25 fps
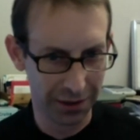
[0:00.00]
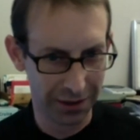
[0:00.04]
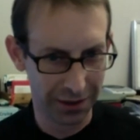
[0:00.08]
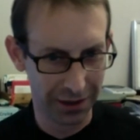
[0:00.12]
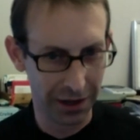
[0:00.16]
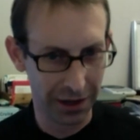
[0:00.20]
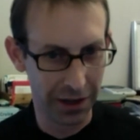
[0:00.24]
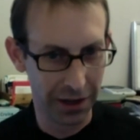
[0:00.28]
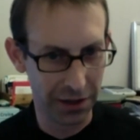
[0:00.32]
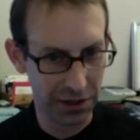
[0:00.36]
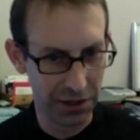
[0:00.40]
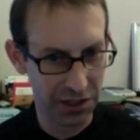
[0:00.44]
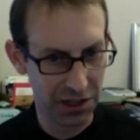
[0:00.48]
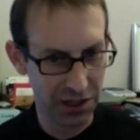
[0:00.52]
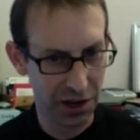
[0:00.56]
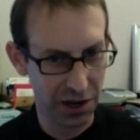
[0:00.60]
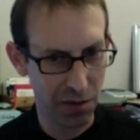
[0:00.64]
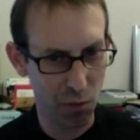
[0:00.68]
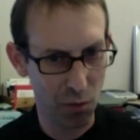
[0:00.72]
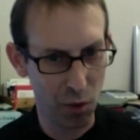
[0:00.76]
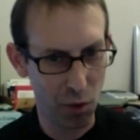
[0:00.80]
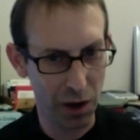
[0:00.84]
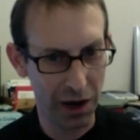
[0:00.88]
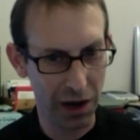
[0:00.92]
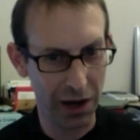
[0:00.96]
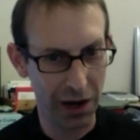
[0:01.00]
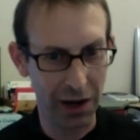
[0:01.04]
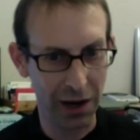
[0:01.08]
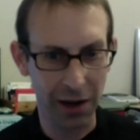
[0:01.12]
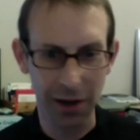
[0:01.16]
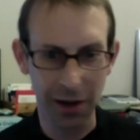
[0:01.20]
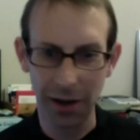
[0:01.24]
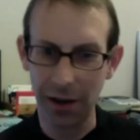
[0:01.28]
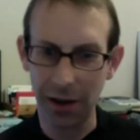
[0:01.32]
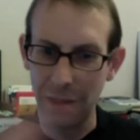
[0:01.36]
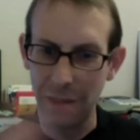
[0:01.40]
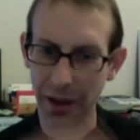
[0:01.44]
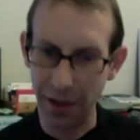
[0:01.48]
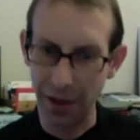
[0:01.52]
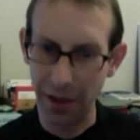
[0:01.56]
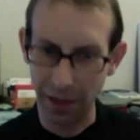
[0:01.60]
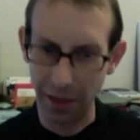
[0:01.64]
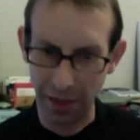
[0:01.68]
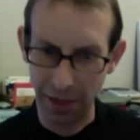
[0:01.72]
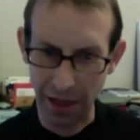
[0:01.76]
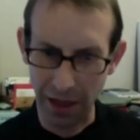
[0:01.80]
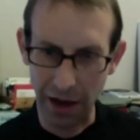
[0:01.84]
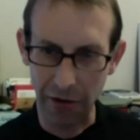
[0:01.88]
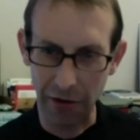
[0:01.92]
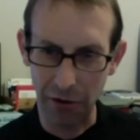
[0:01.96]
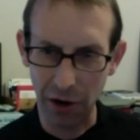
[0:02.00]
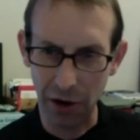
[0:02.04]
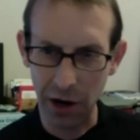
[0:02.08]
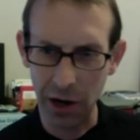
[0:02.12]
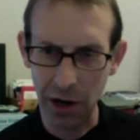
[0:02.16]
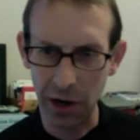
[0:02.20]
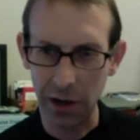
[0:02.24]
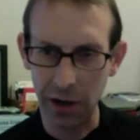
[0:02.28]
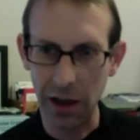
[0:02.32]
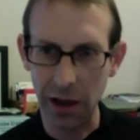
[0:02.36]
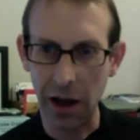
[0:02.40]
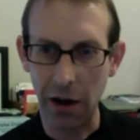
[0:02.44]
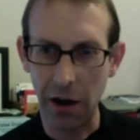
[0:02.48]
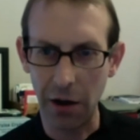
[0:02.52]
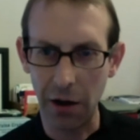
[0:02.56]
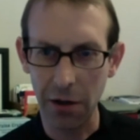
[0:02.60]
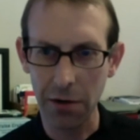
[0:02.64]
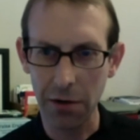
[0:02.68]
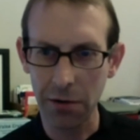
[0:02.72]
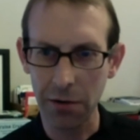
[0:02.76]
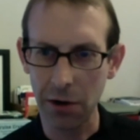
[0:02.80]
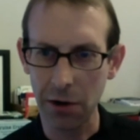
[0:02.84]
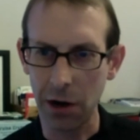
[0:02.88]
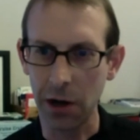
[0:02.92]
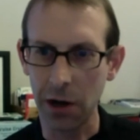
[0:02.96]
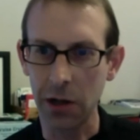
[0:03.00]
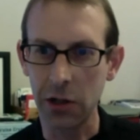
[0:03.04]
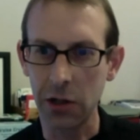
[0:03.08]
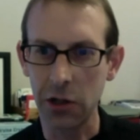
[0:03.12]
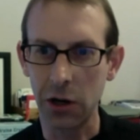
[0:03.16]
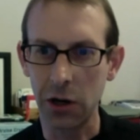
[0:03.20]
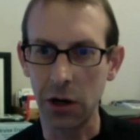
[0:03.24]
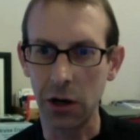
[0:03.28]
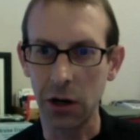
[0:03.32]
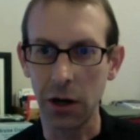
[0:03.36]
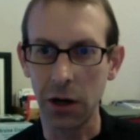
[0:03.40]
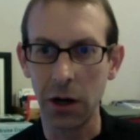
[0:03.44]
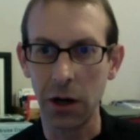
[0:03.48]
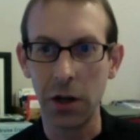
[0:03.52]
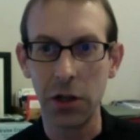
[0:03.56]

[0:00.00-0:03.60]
in the same way that other writings are.